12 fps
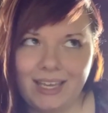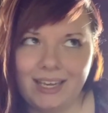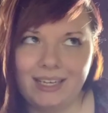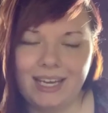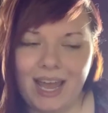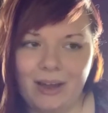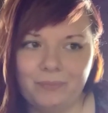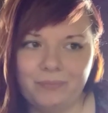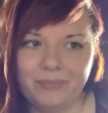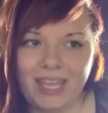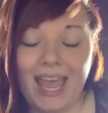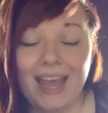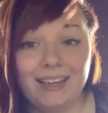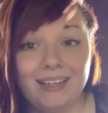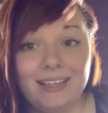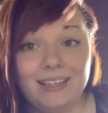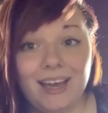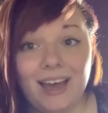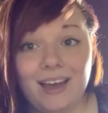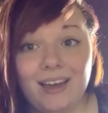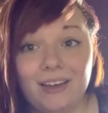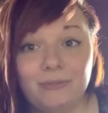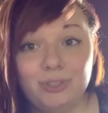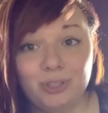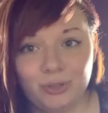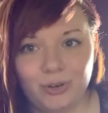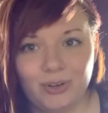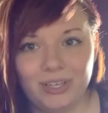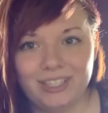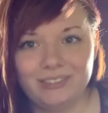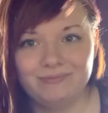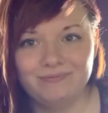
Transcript: Now, Helen of Troy,